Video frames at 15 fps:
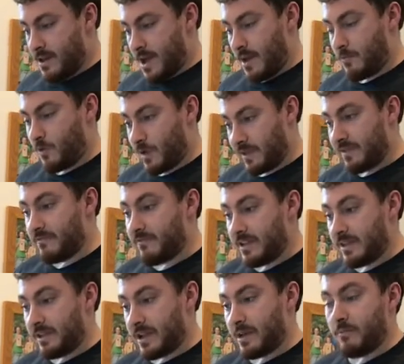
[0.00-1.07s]
I'm really
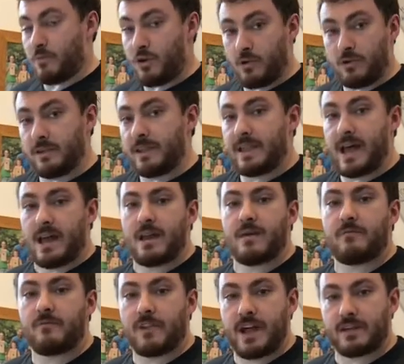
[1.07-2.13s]
feeling a pull in that
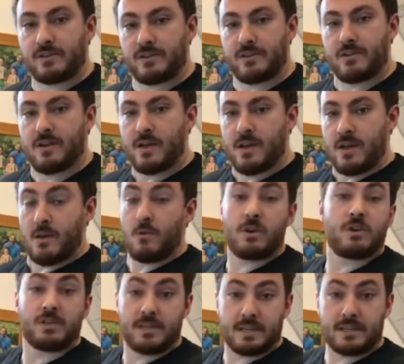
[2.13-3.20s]
hip flexor,
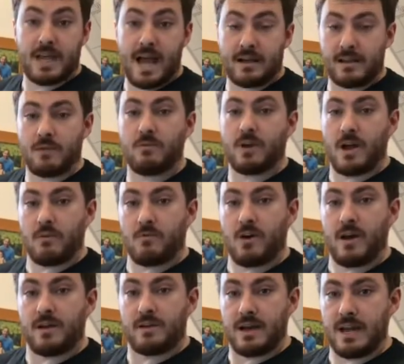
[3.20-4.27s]
which is exactly what I
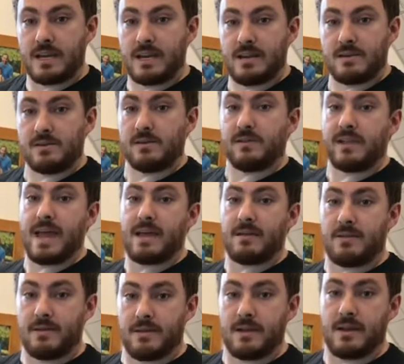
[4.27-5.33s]
want. I need to
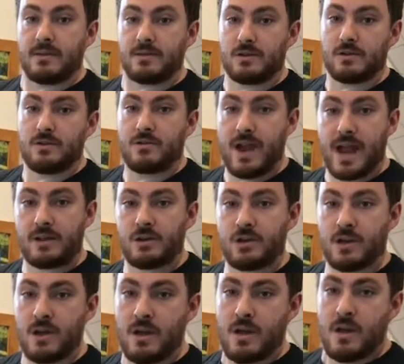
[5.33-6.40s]
lengthen and stretch
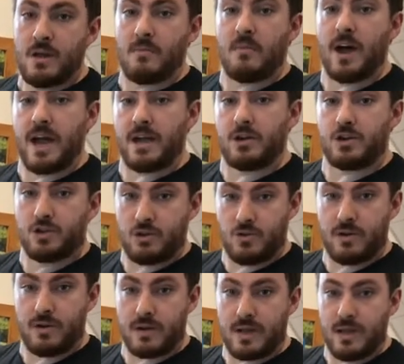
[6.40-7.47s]
my
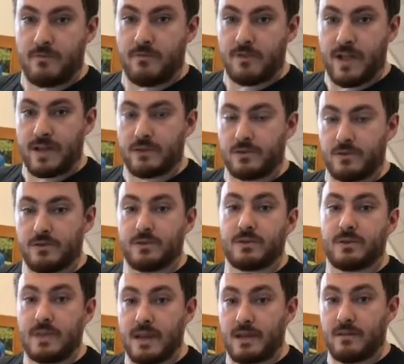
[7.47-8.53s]
shortened hip
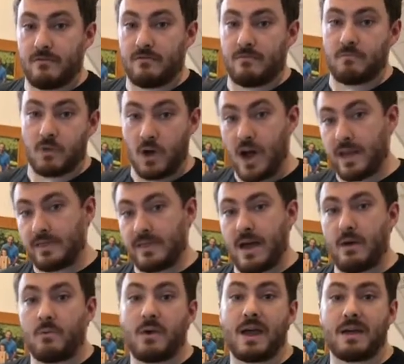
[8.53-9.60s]
flexors that have gotten
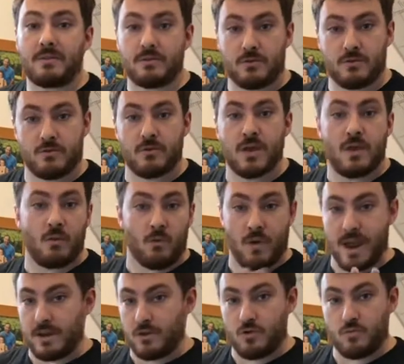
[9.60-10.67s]
that way through
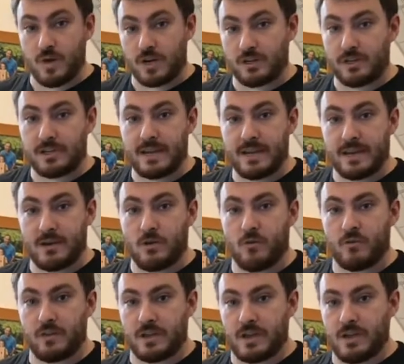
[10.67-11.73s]
way too much sitting
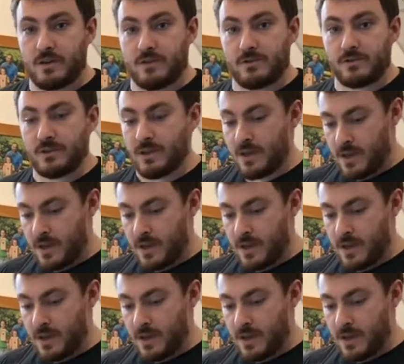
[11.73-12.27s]
over the years.